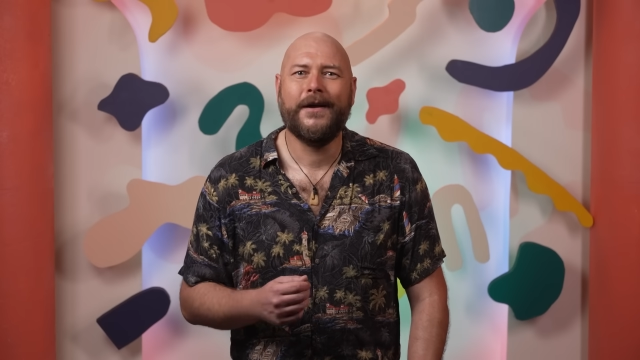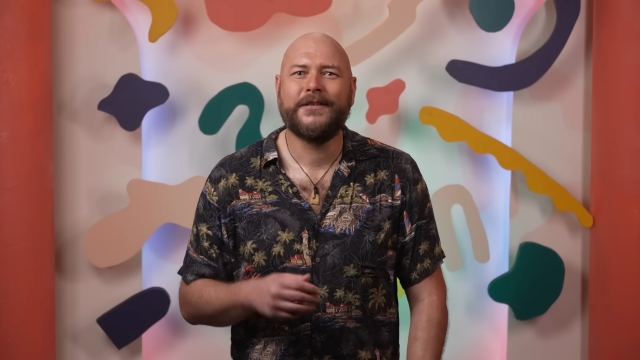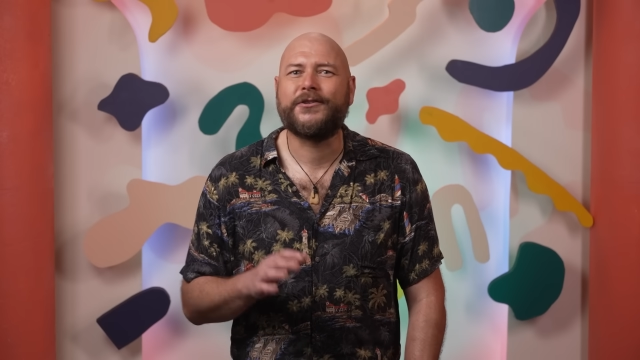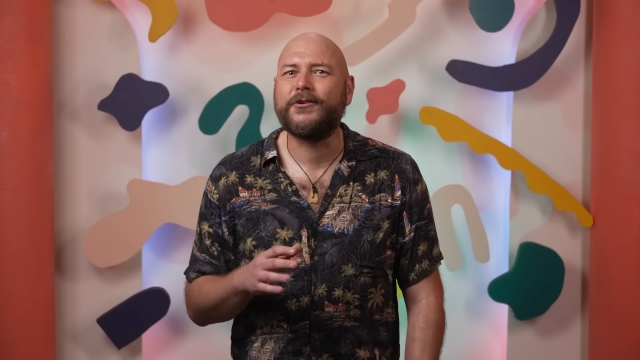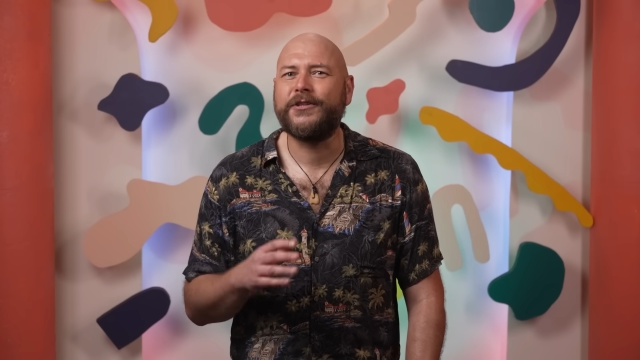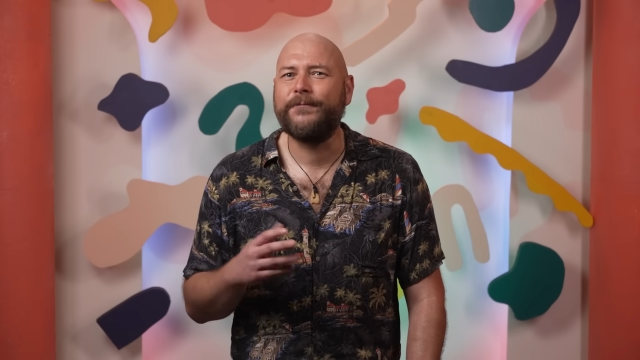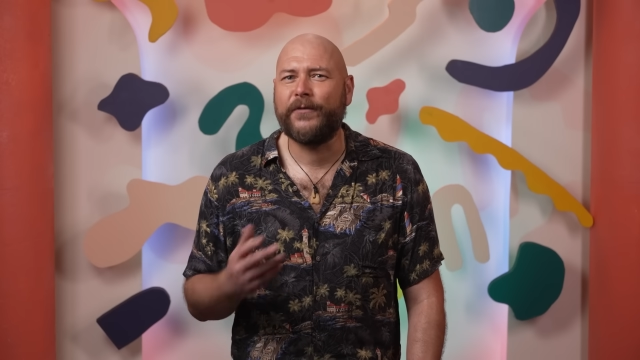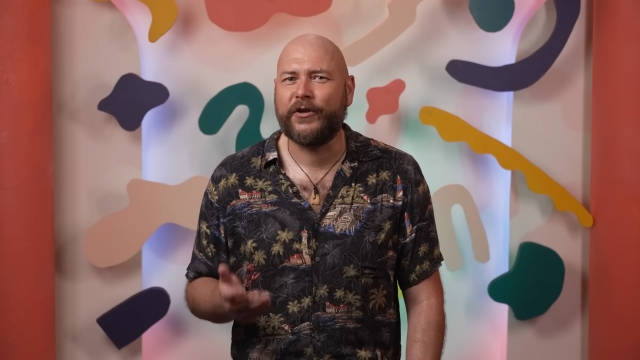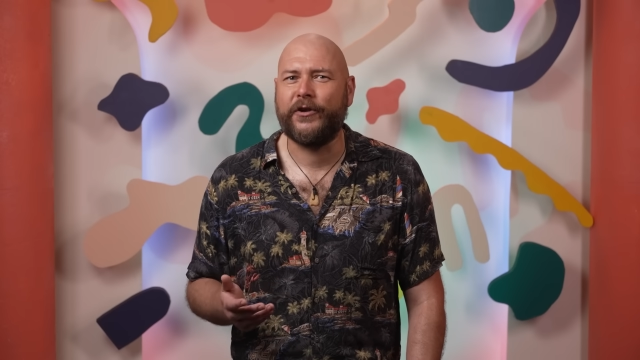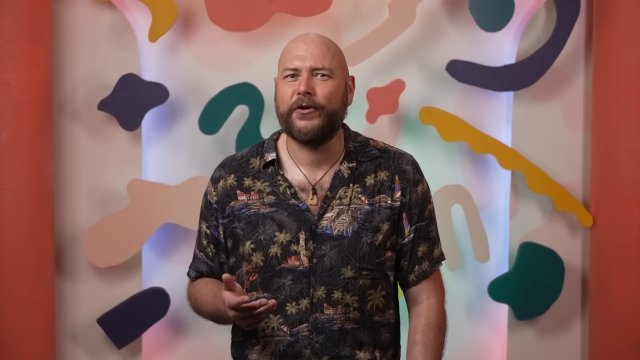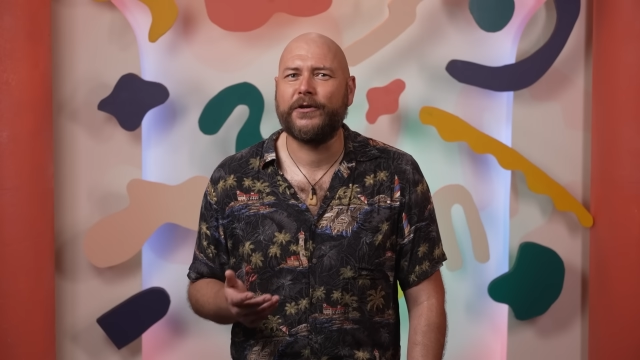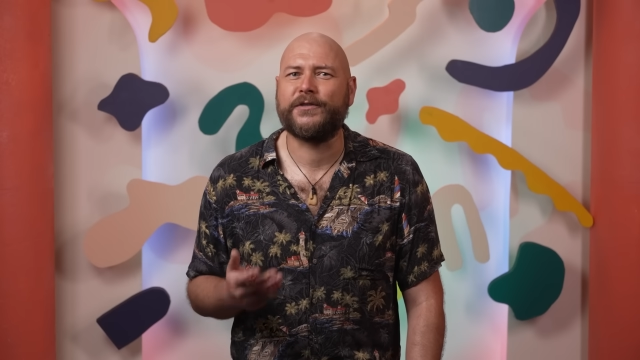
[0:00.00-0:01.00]
searching for
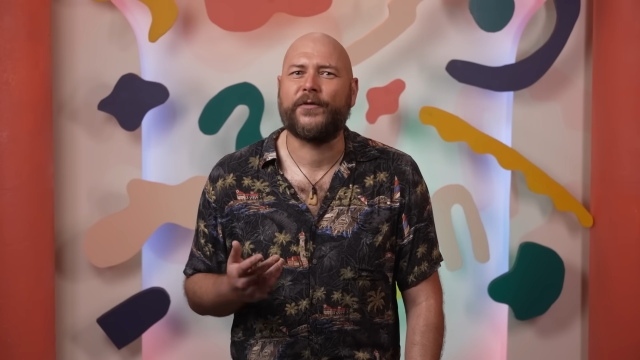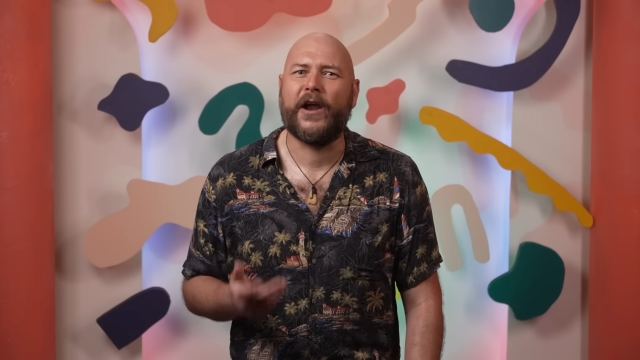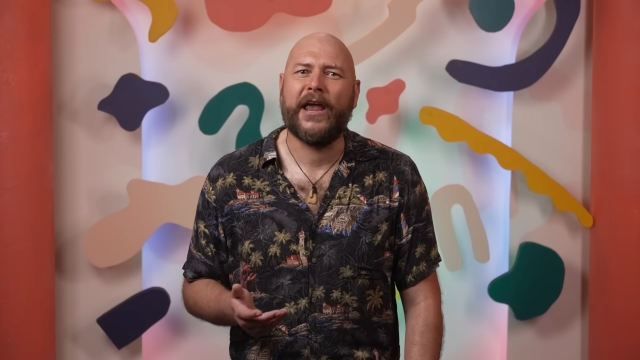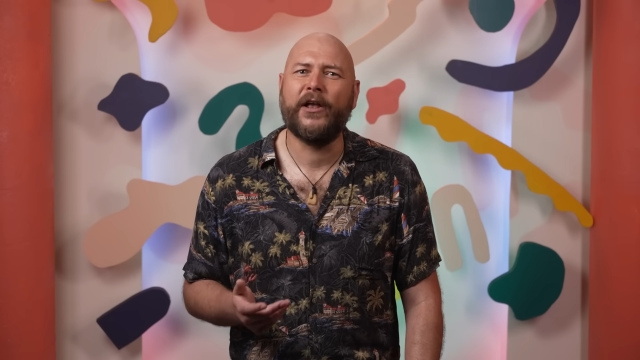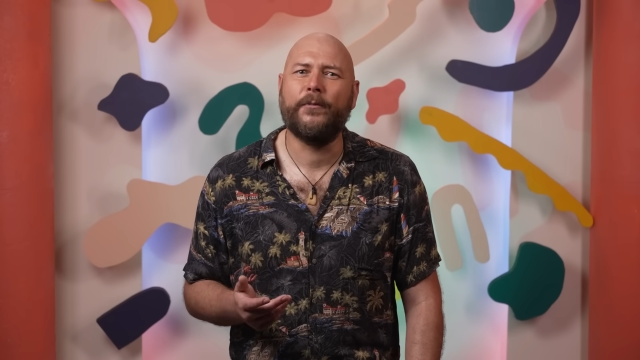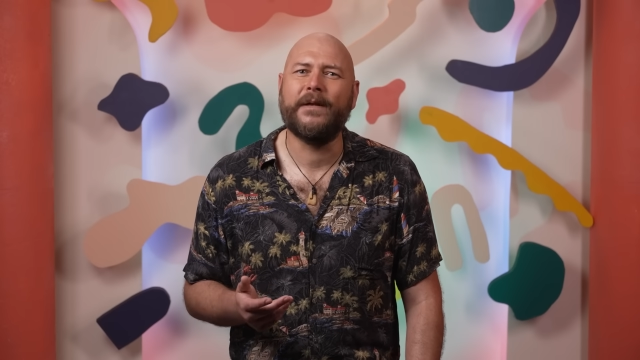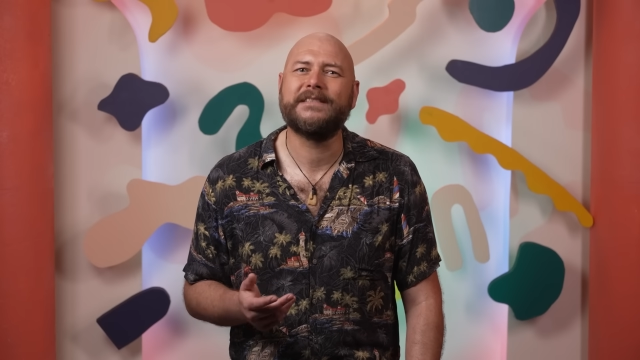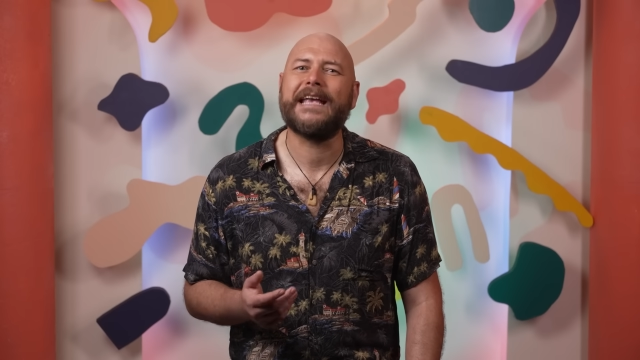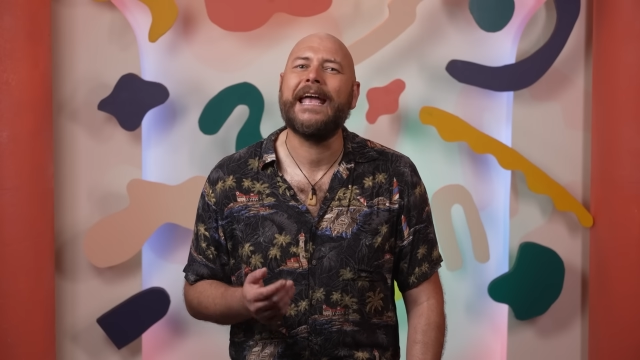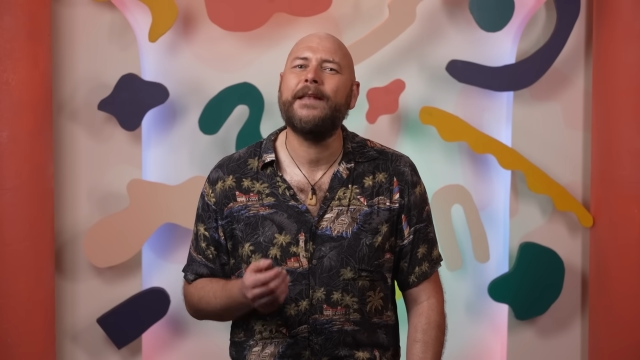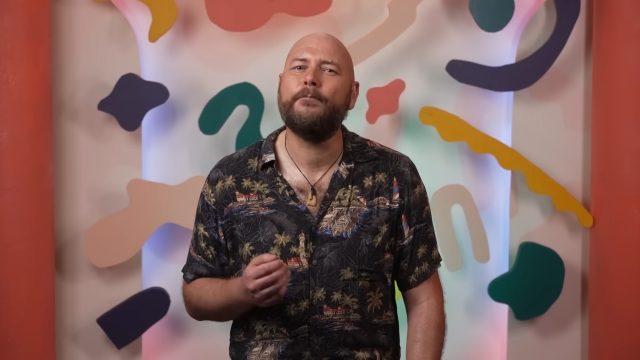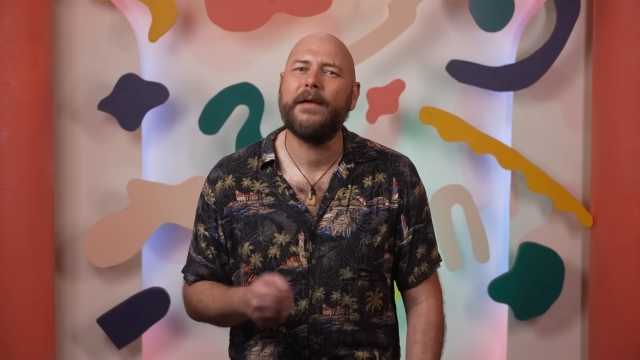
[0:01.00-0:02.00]
cures for ailments
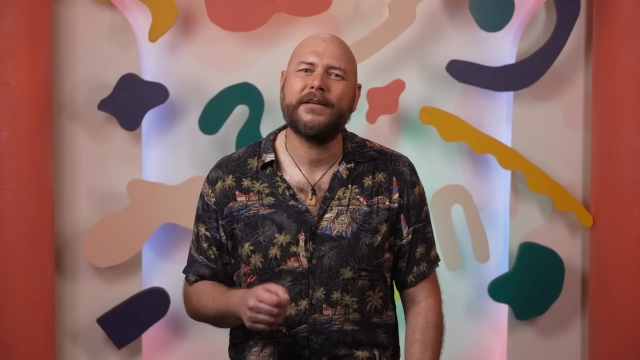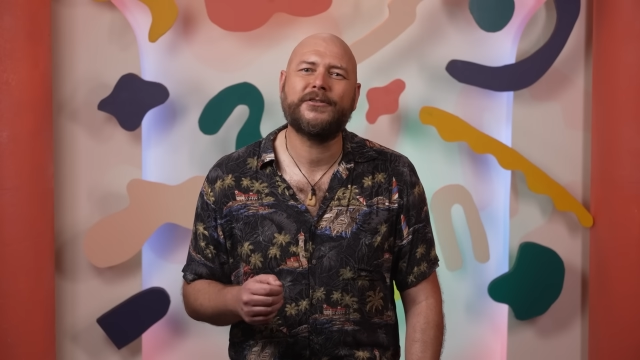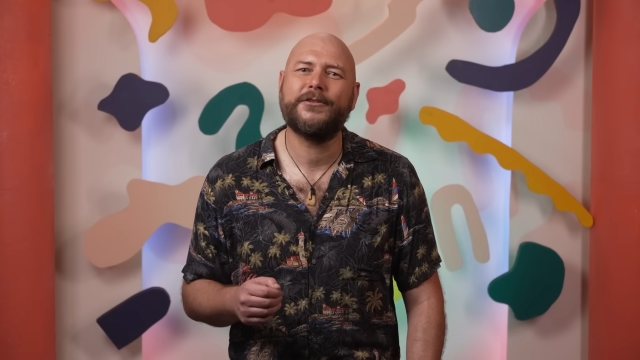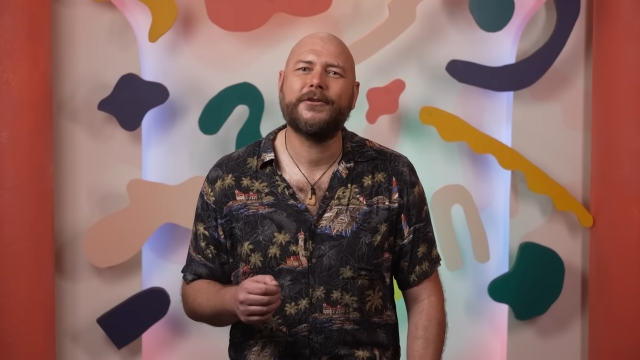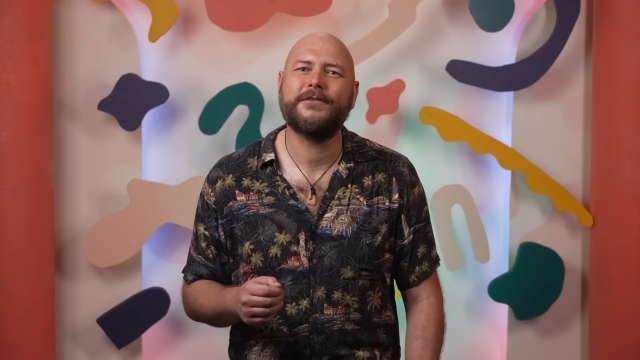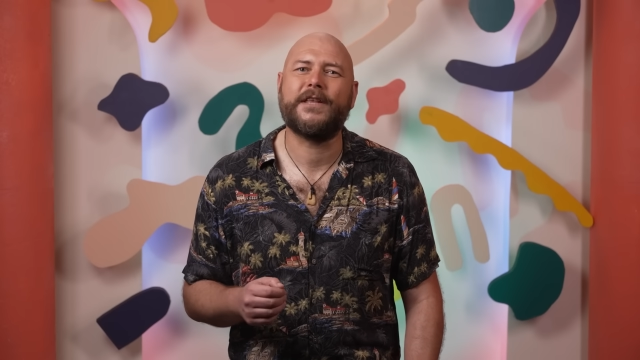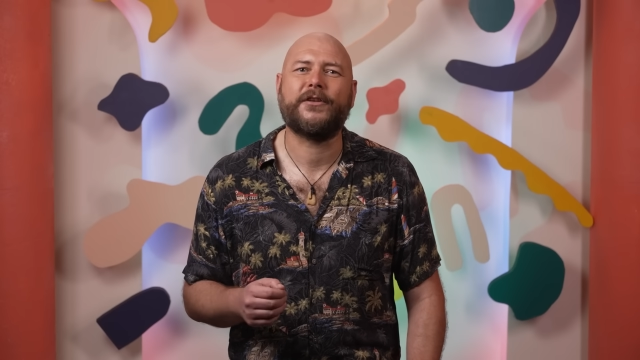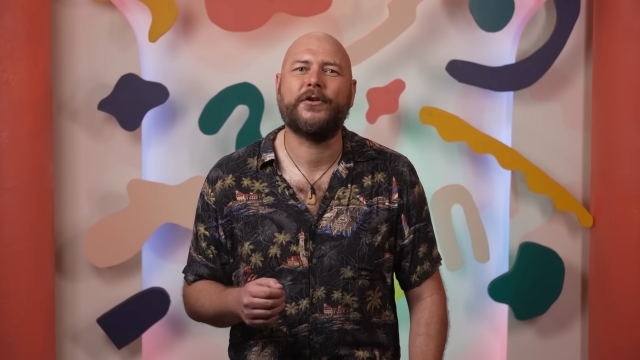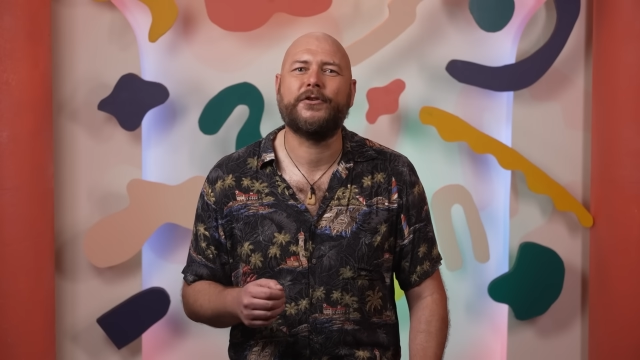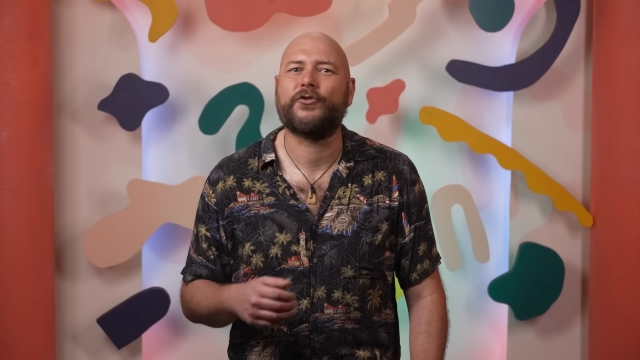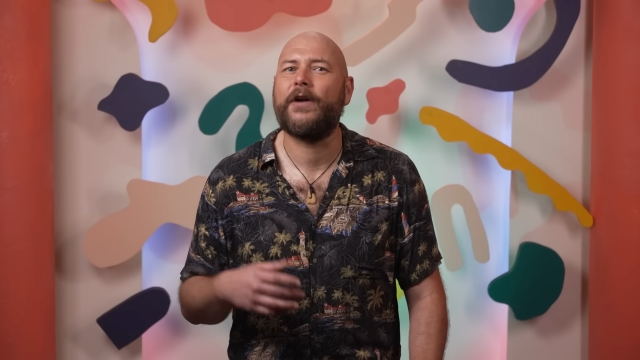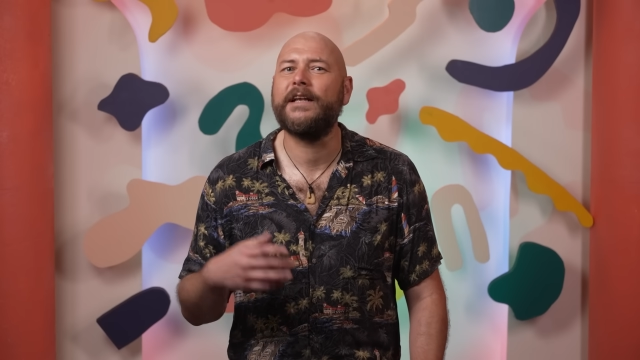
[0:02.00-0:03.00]
and mixtures that
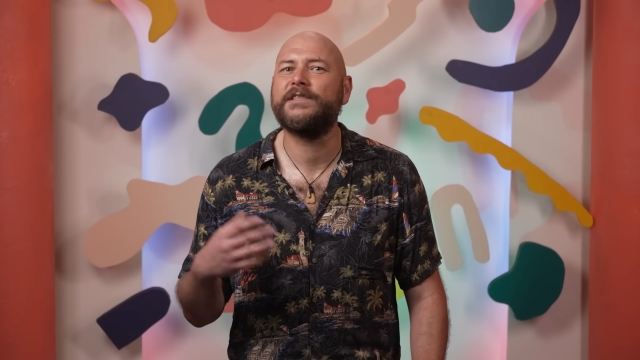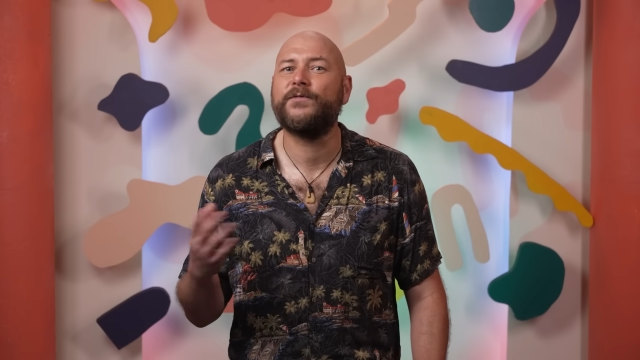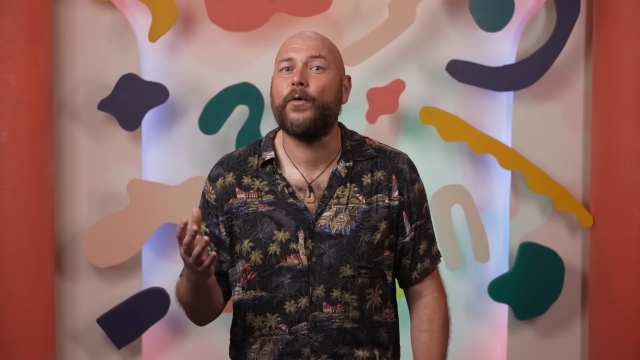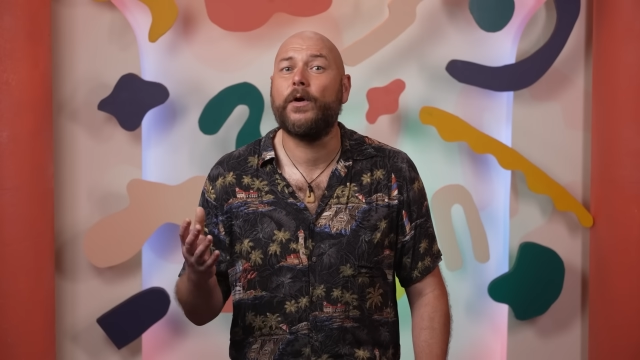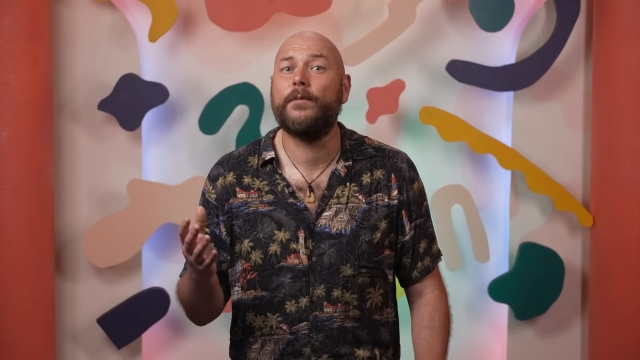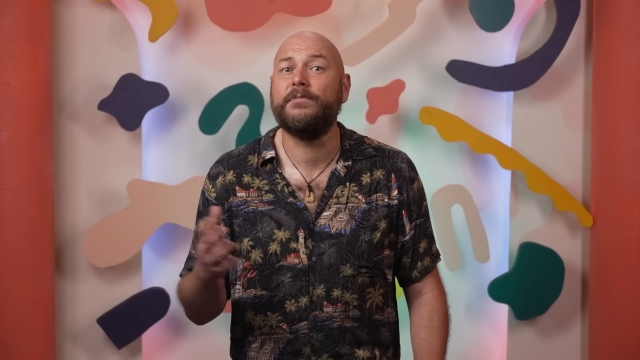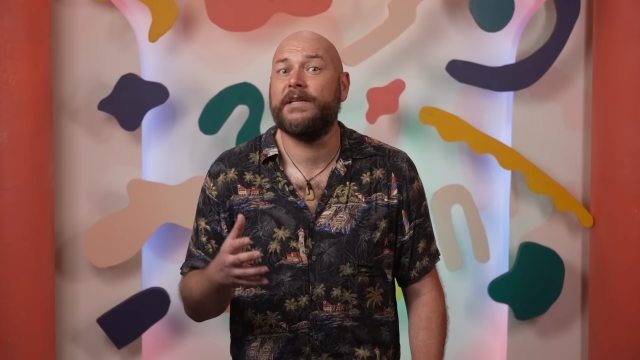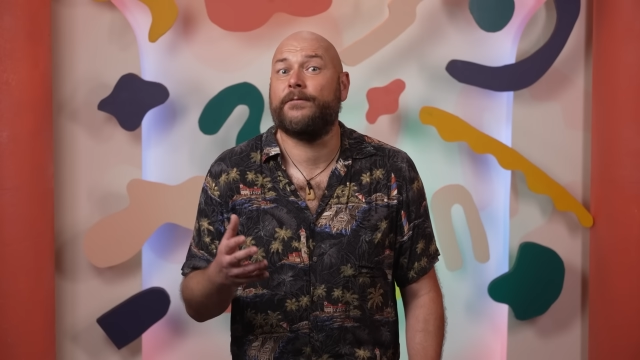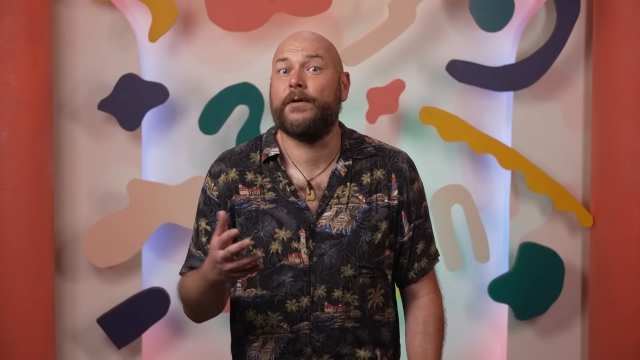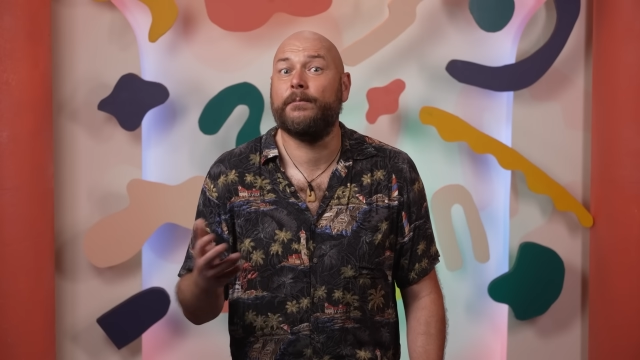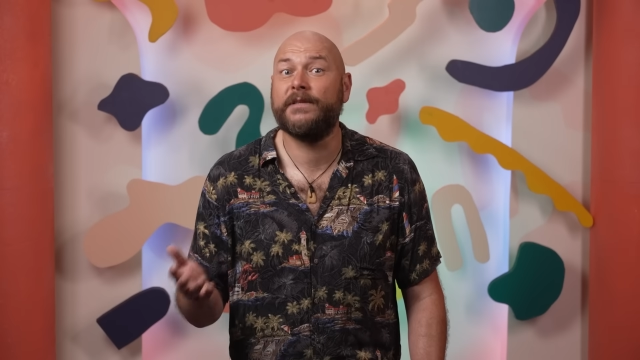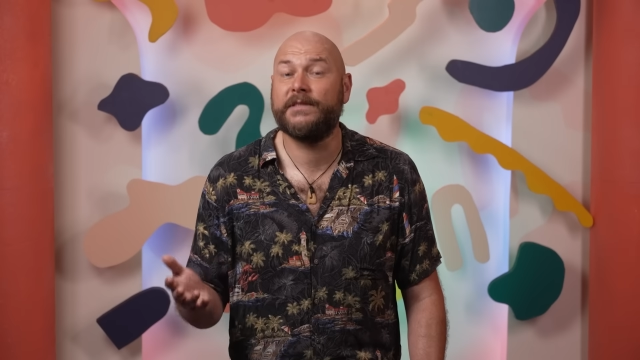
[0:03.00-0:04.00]
could transform different